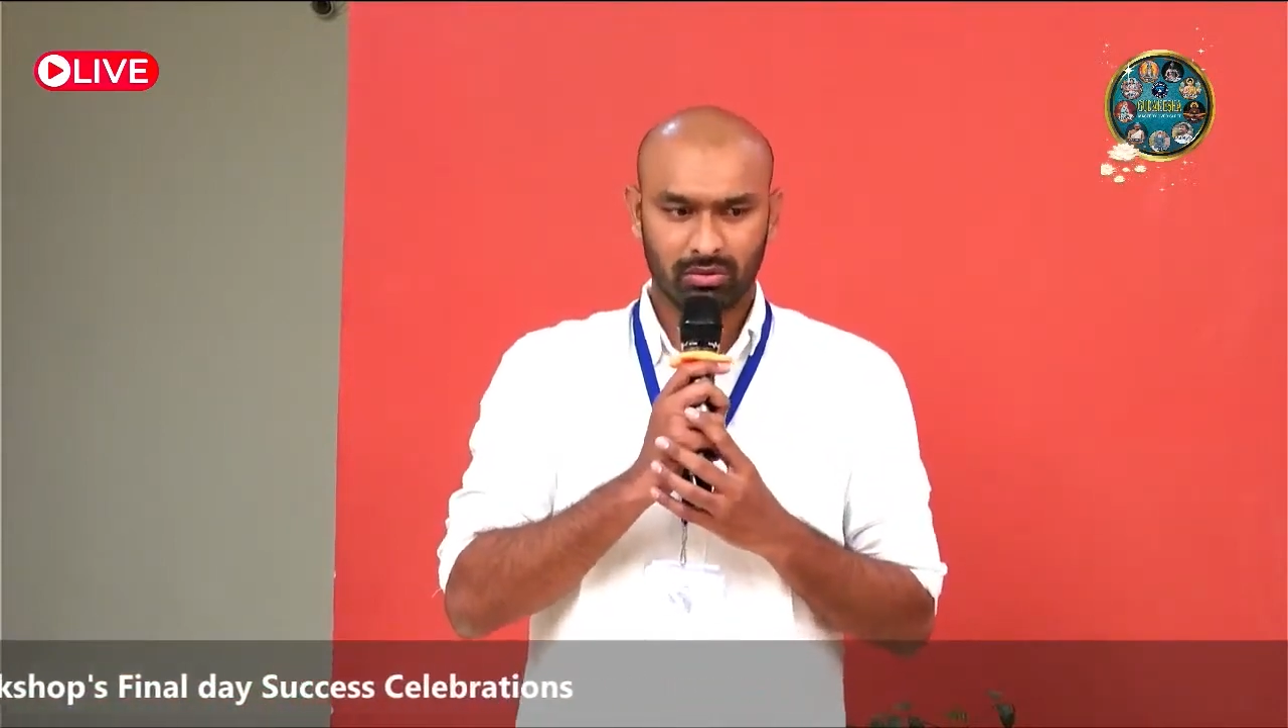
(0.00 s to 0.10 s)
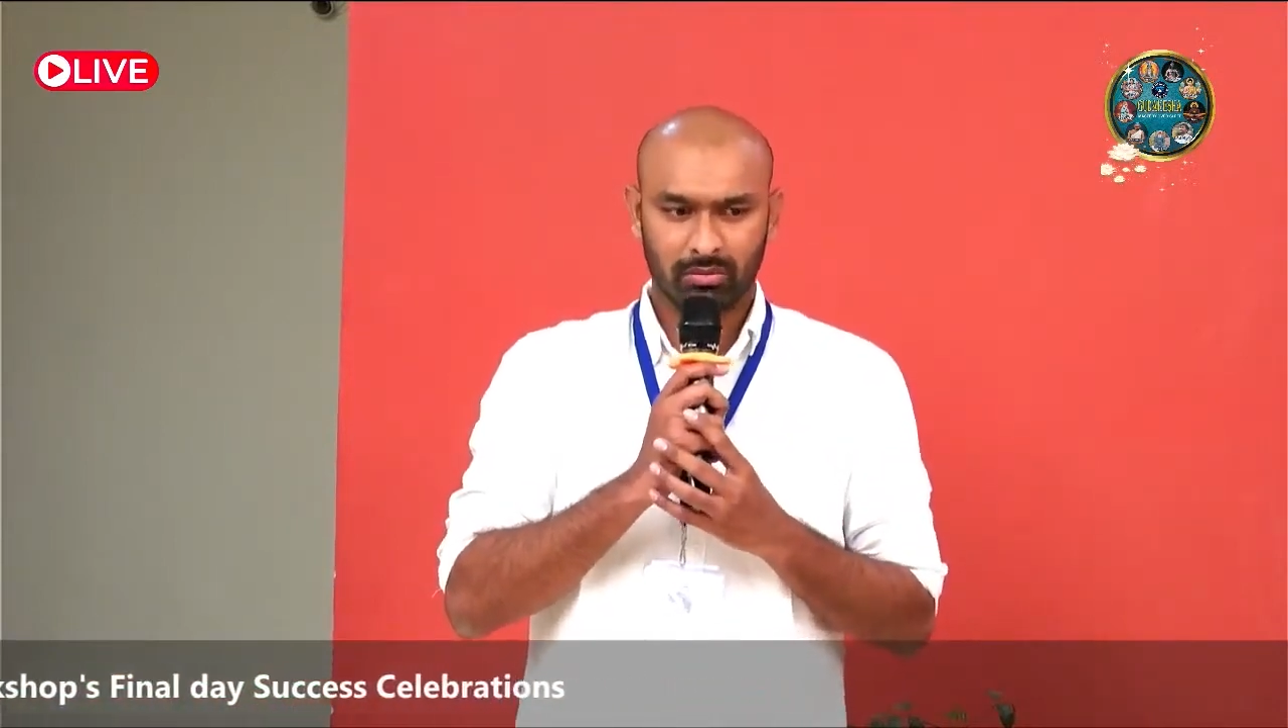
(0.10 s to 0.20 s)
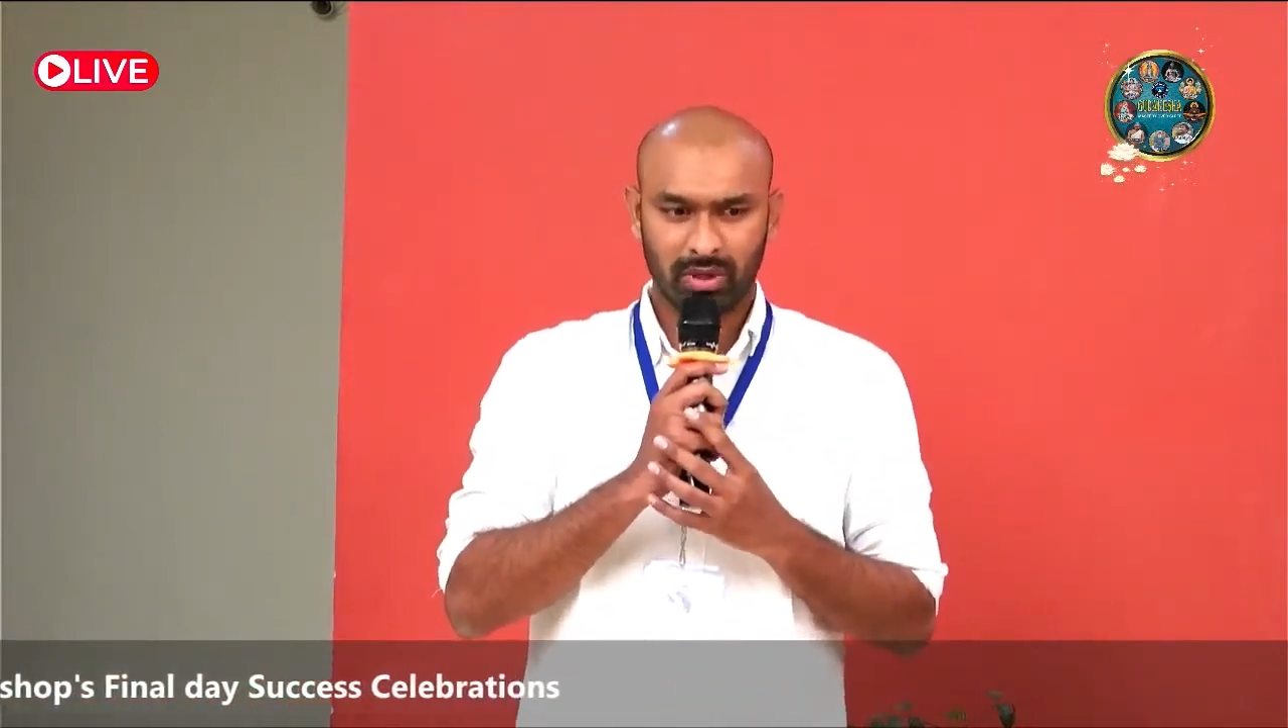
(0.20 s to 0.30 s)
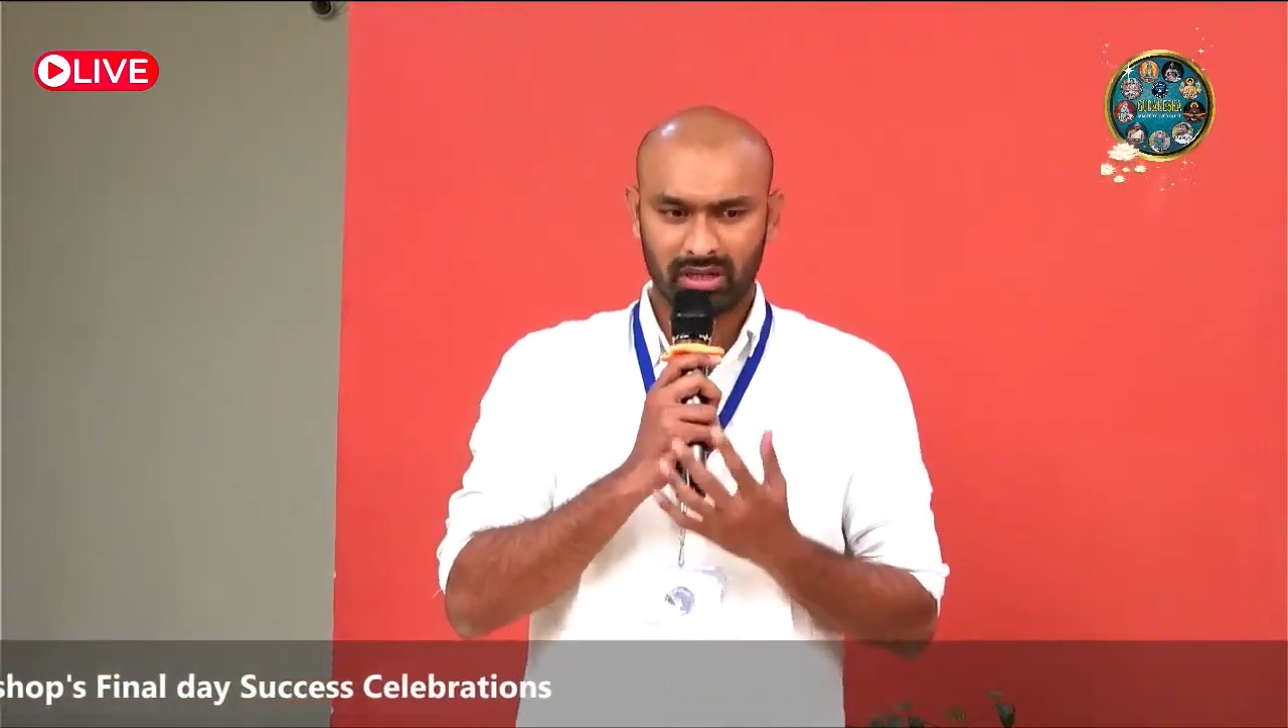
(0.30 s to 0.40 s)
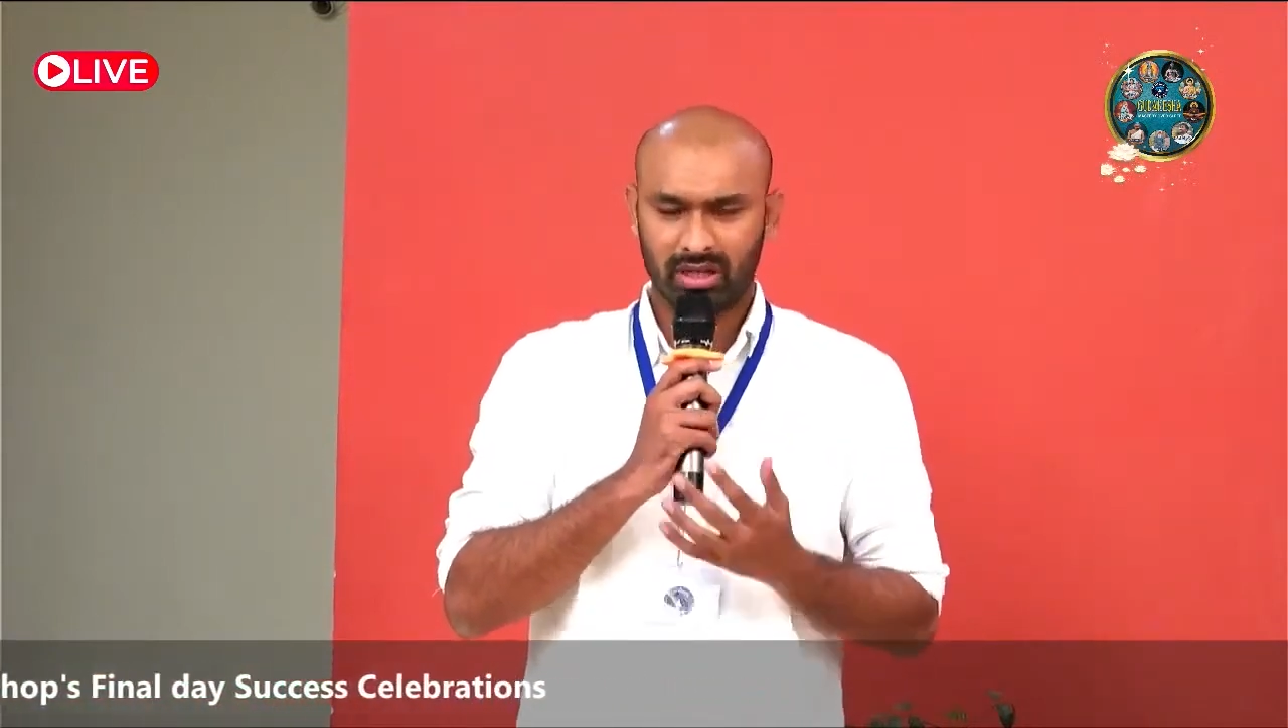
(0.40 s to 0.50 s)

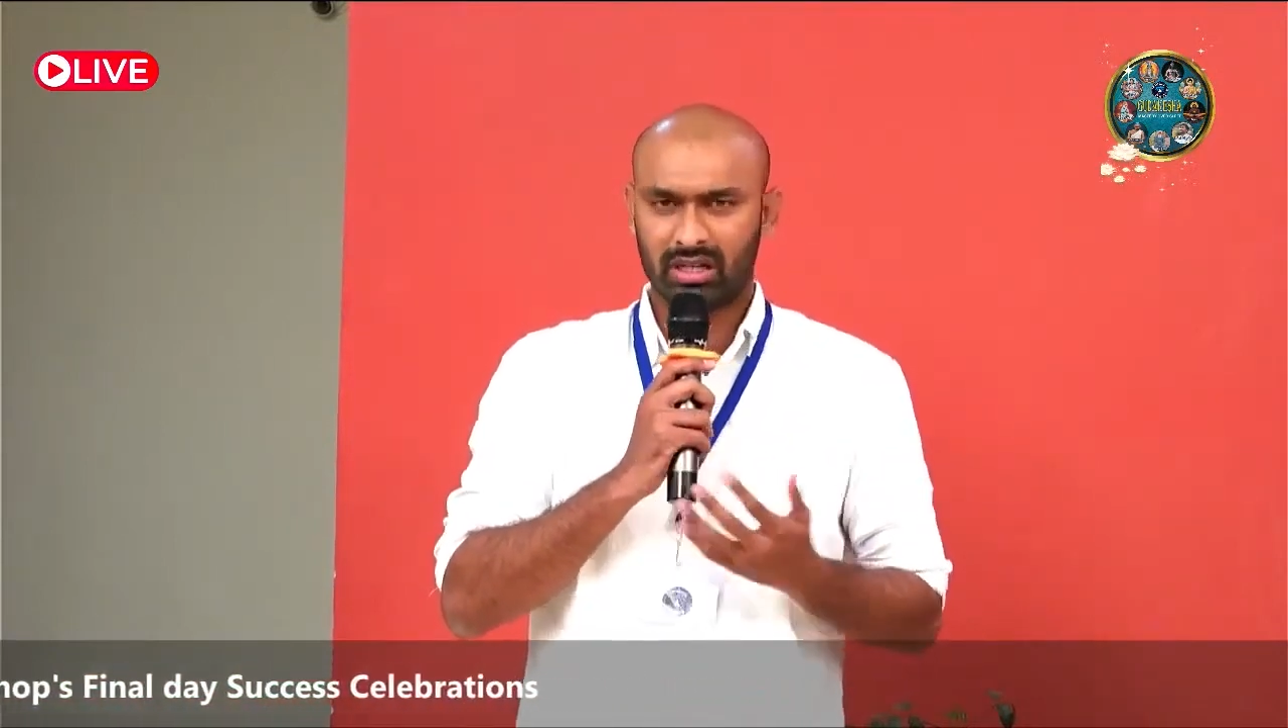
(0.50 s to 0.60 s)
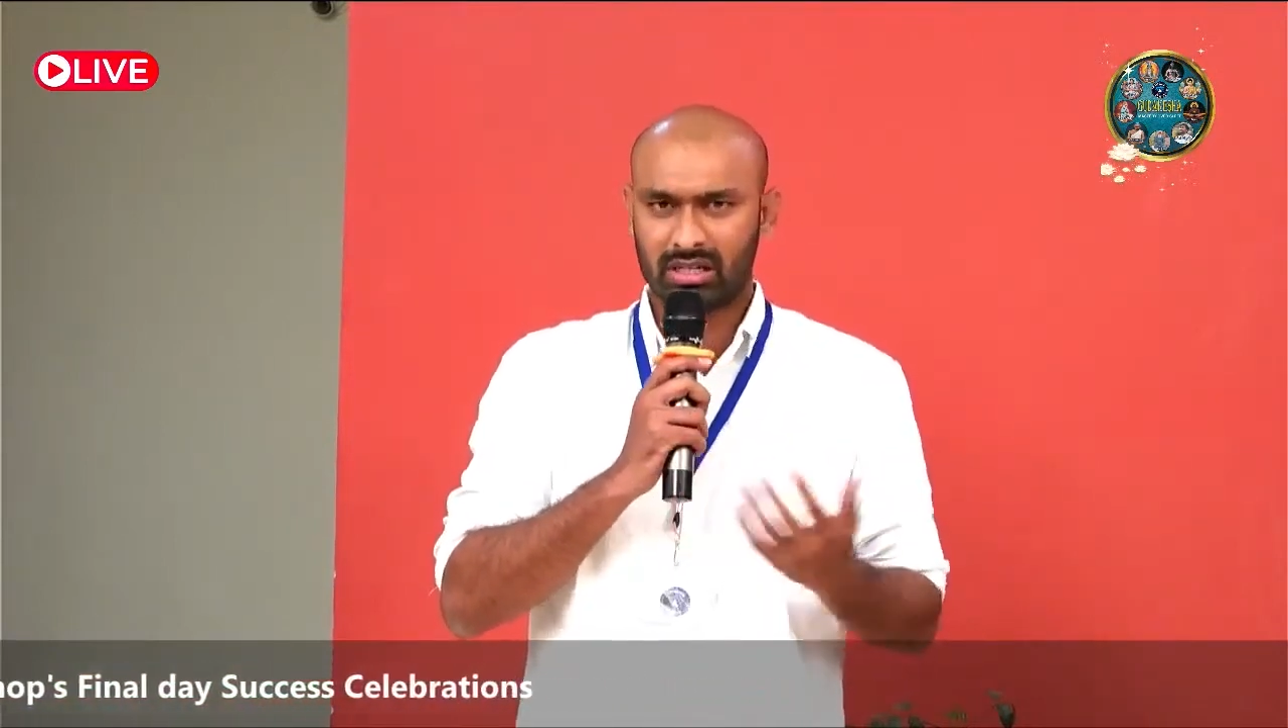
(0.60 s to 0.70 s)
meditate at